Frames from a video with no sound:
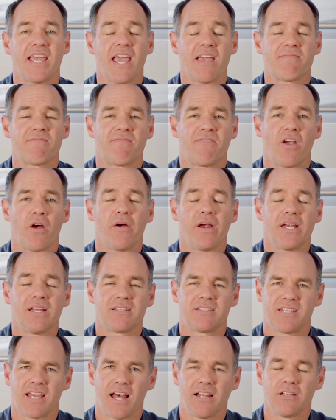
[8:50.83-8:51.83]
get very
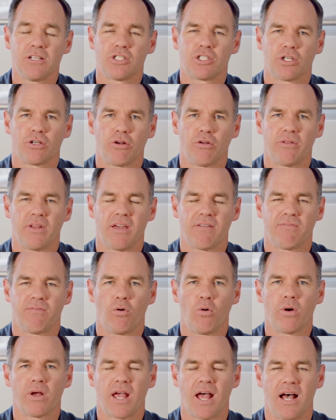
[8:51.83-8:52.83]
intelligent on their
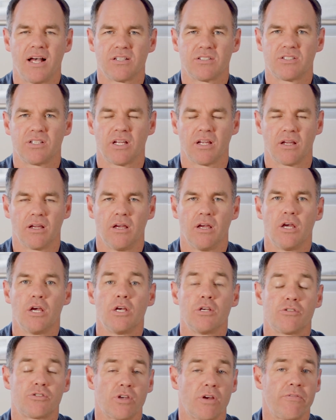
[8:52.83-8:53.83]
forecasting.
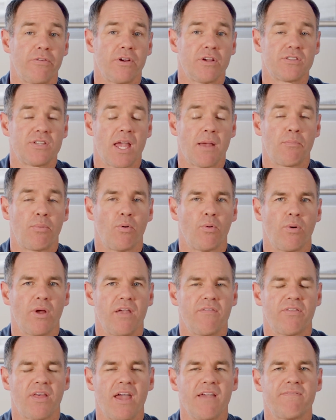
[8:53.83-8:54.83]
So for example,
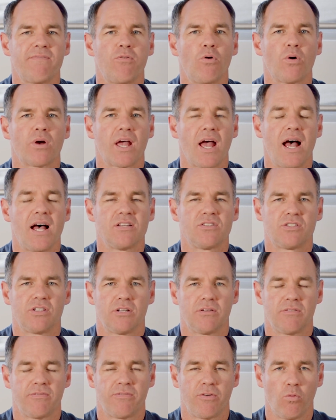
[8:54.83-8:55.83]
if they
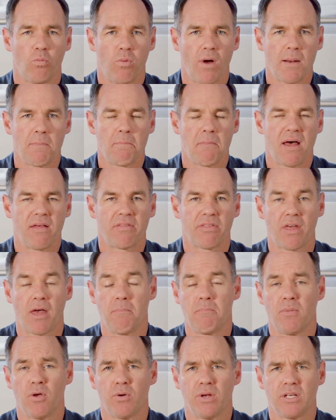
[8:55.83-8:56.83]
forecasted for 1 month $1
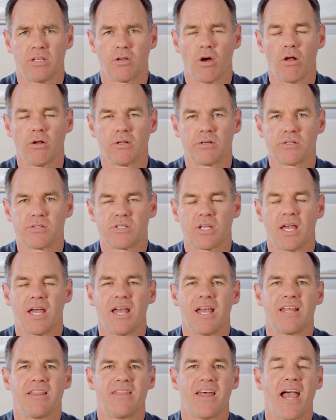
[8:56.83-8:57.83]
million,
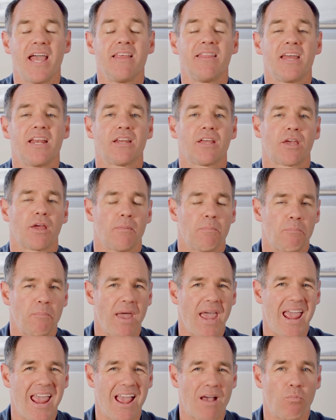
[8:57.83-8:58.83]
they then
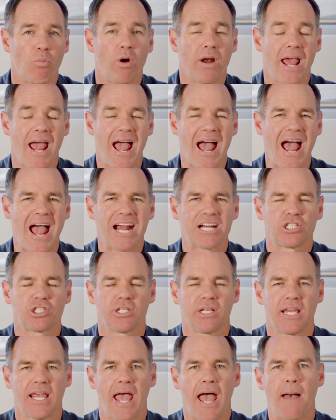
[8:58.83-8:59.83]
compare what
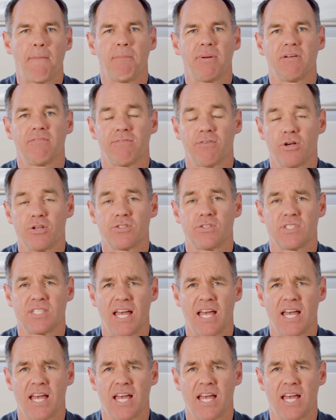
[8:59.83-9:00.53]
actually happened versus